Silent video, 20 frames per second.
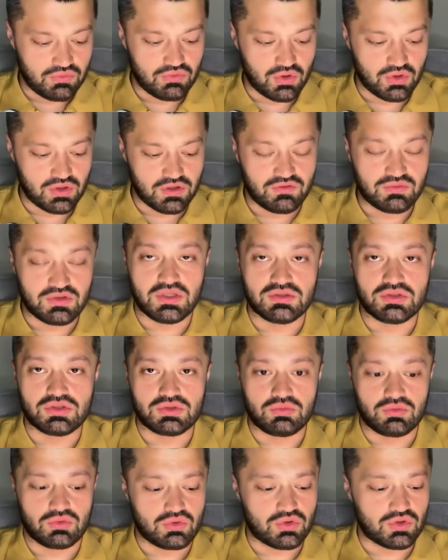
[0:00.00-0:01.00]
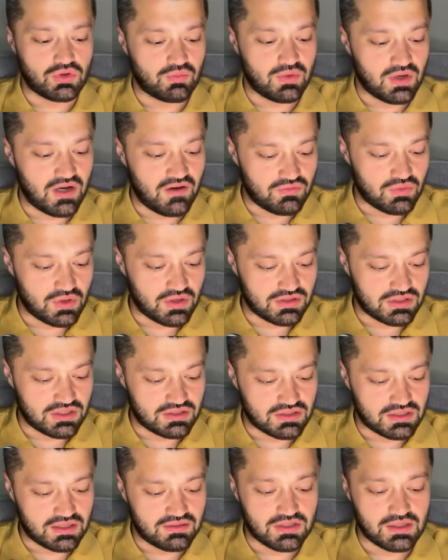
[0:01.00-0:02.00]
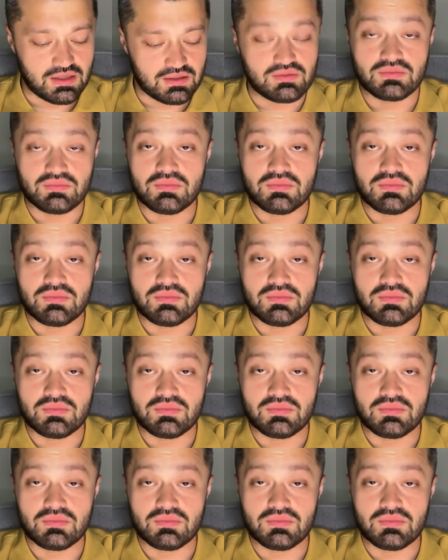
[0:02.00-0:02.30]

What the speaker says: falling victim to the brave ones, as they say.